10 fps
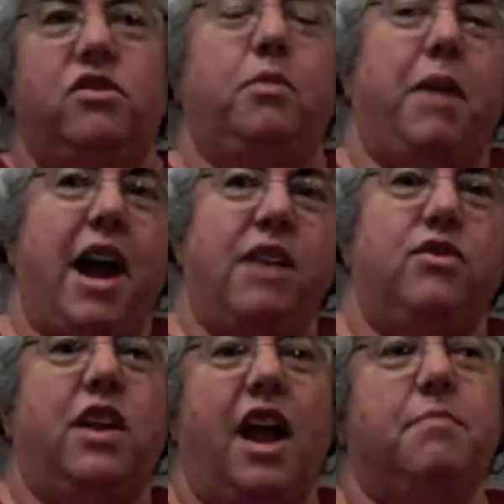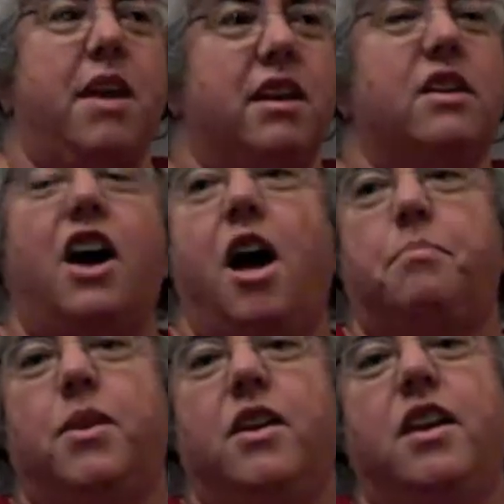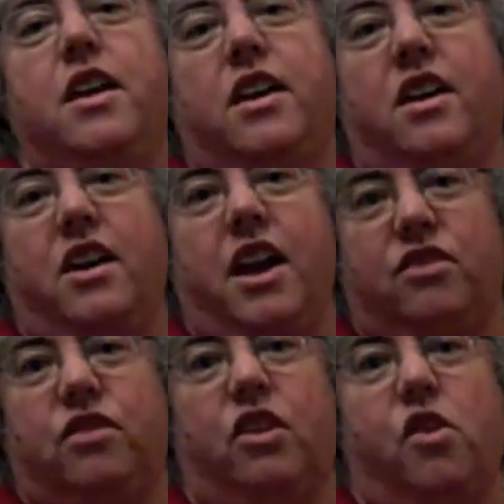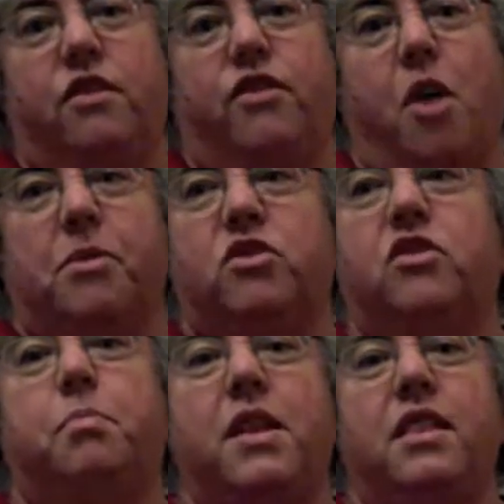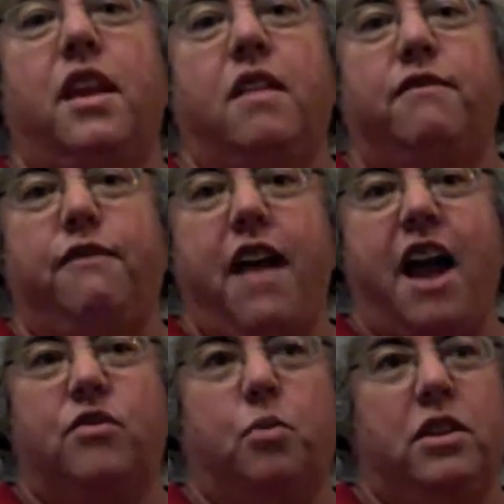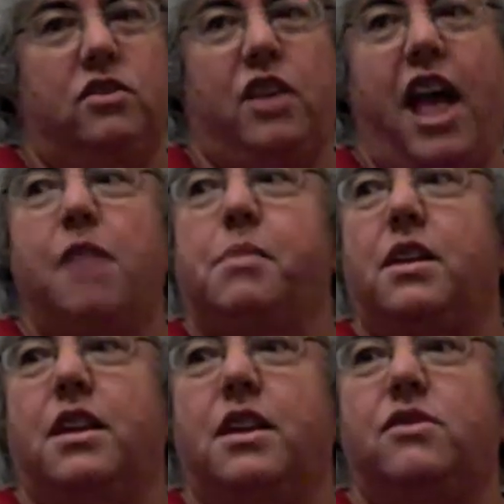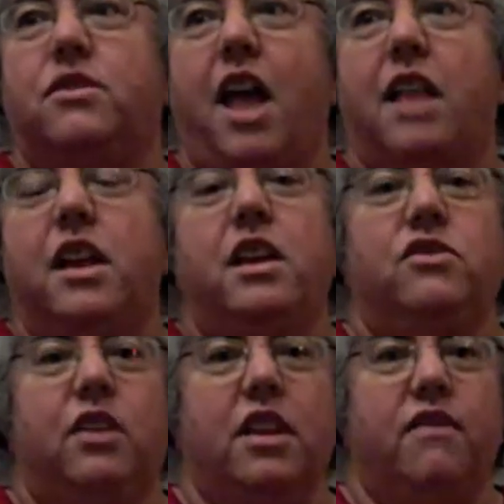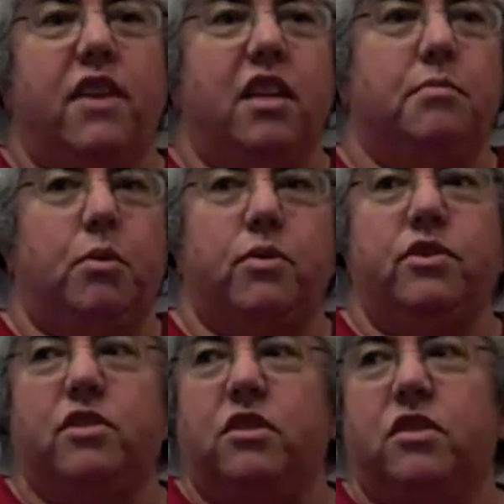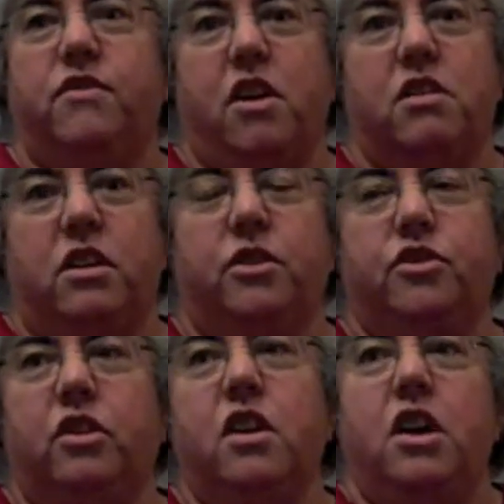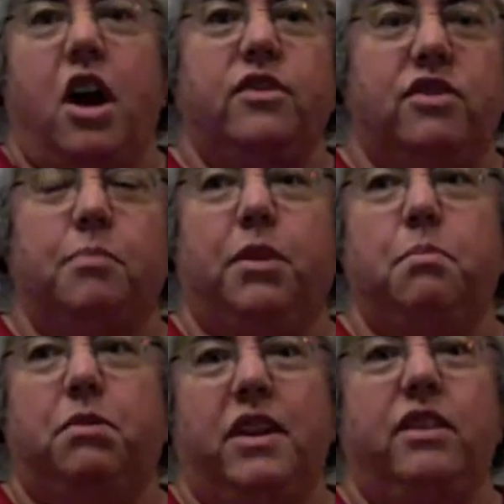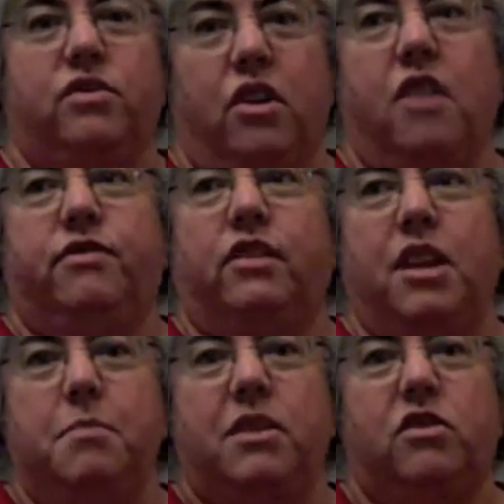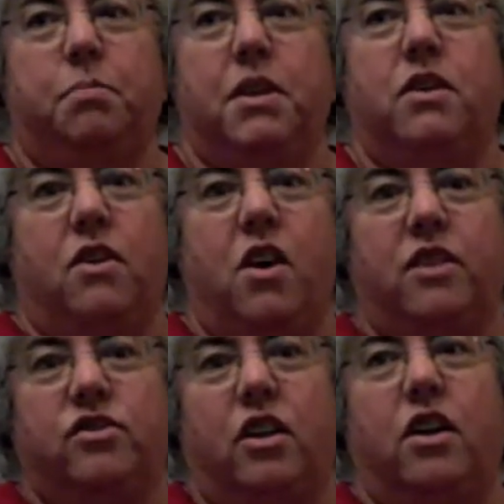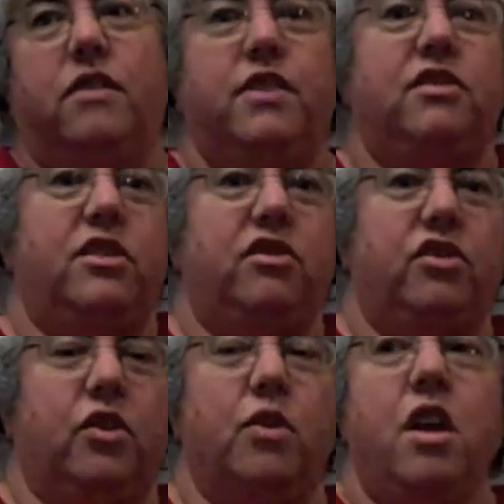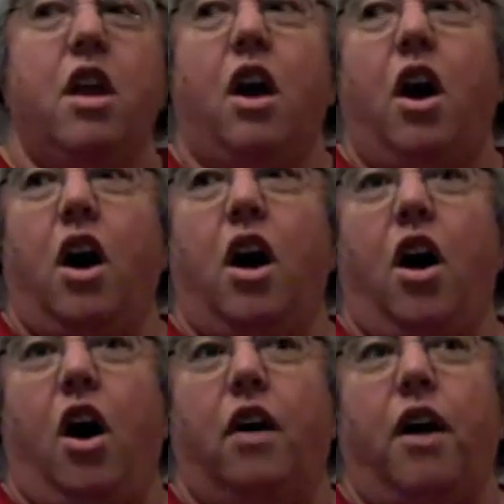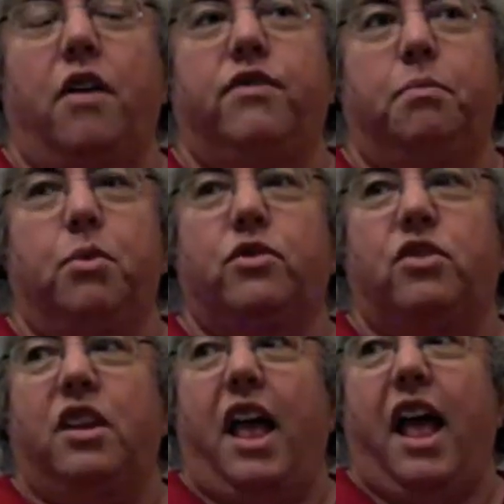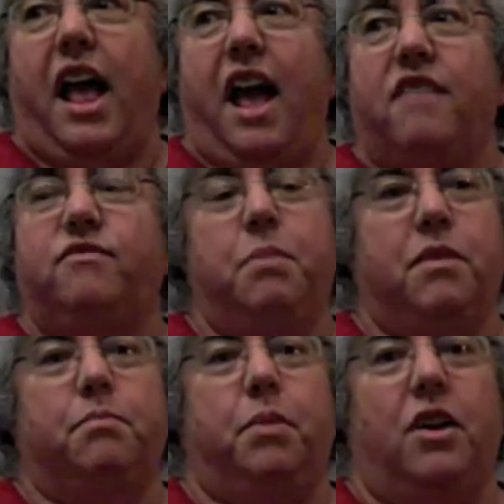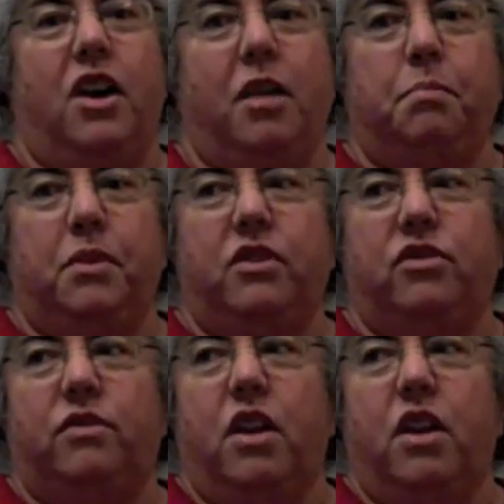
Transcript: too bad, you can't make a copy uh, at your local pharmacist. But in, in fact, what is happening is that significant portions of our culture are simply placed off limits because of this issue. Uh, of the books that have been published,